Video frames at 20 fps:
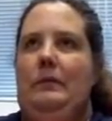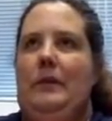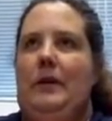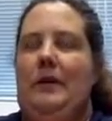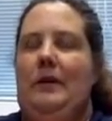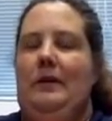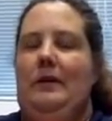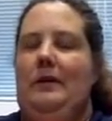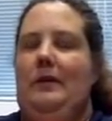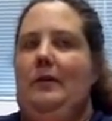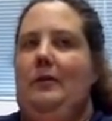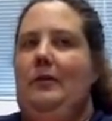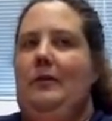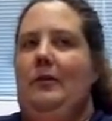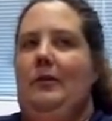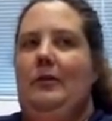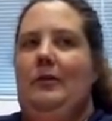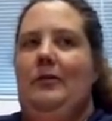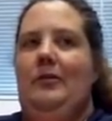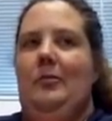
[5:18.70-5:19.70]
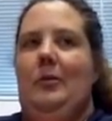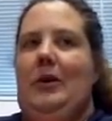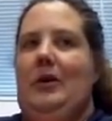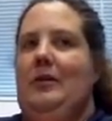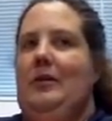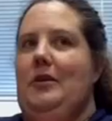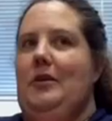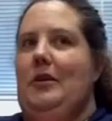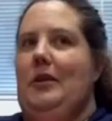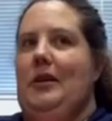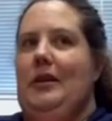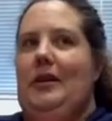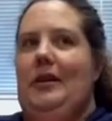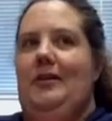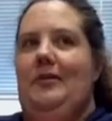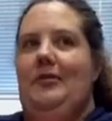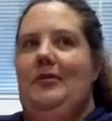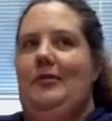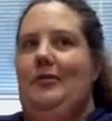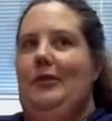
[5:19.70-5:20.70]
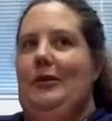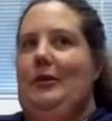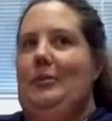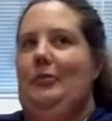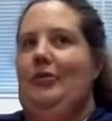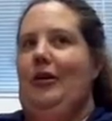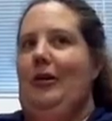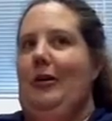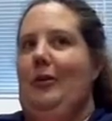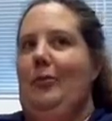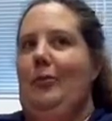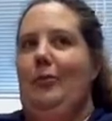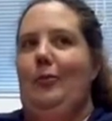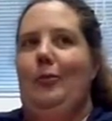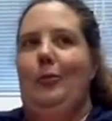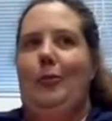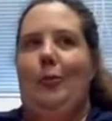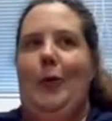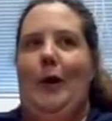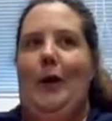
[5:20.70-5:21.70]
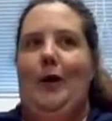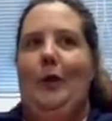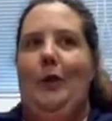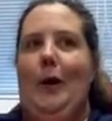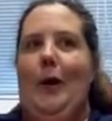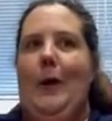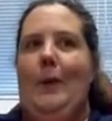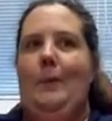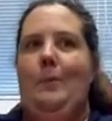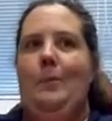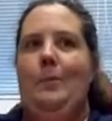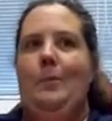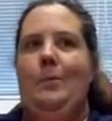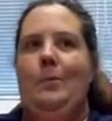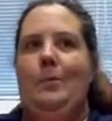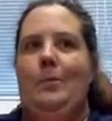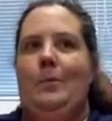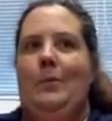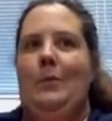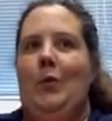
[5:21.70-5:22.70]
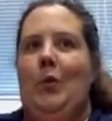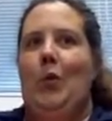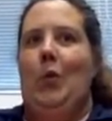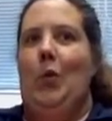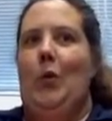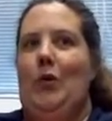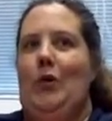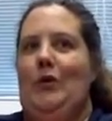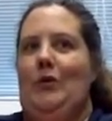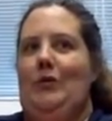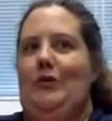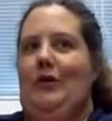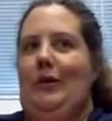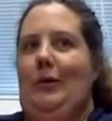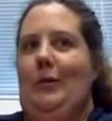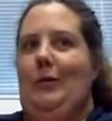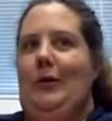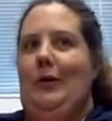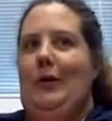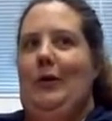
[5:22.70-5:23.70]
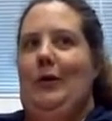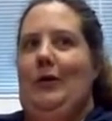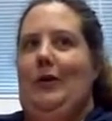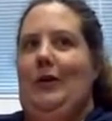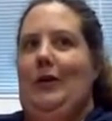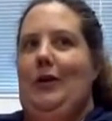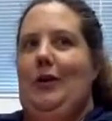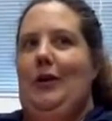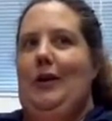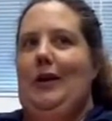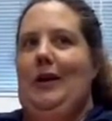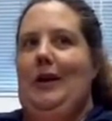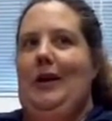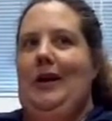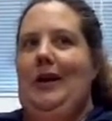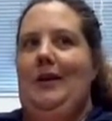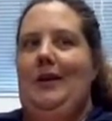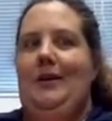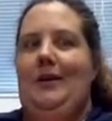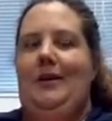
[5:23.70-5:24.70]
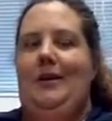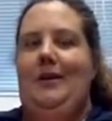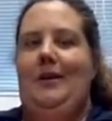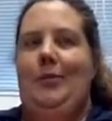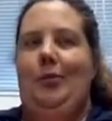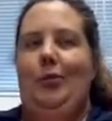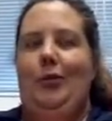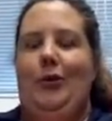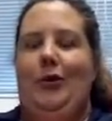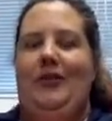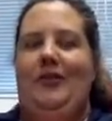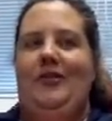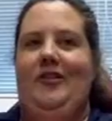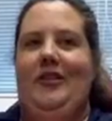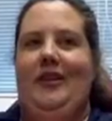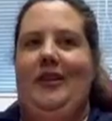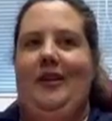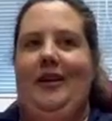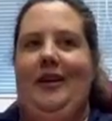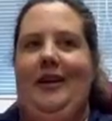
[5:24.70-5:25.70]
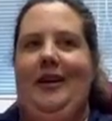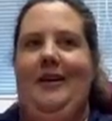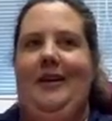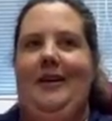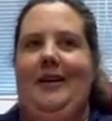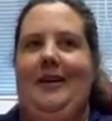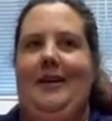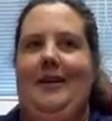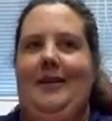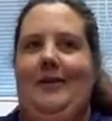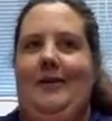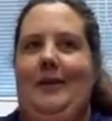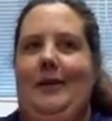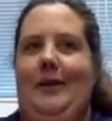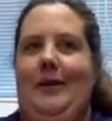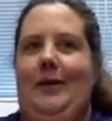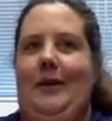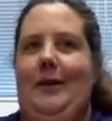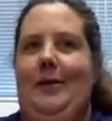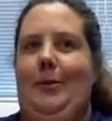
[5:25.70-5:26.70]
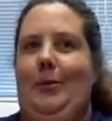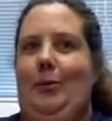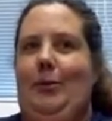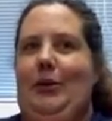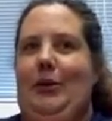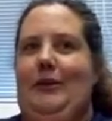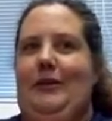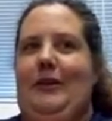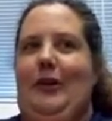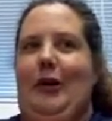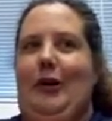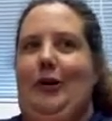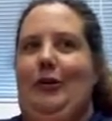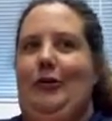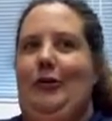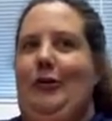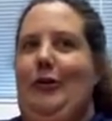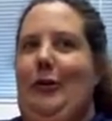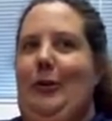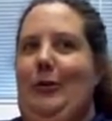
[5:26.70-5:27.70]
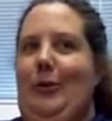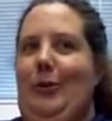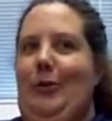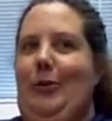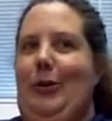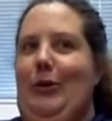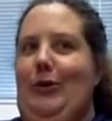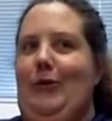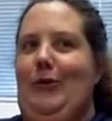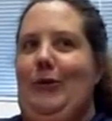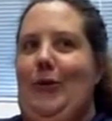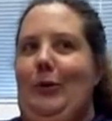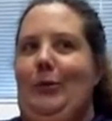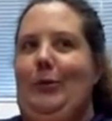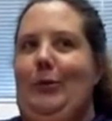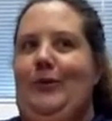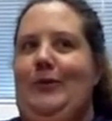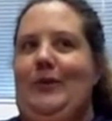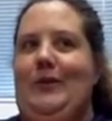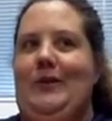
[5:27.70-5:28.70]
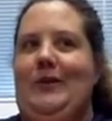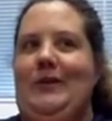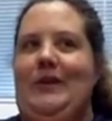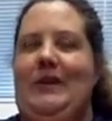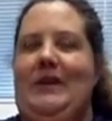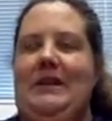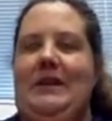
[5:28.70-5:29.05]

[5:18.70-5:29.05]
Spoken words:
and don't expect that you're going to get your dream job right away, or the job that you think you're going to get. And pre-generic kind of, I'm going to be a doctor, I'm going to be a pharmacist.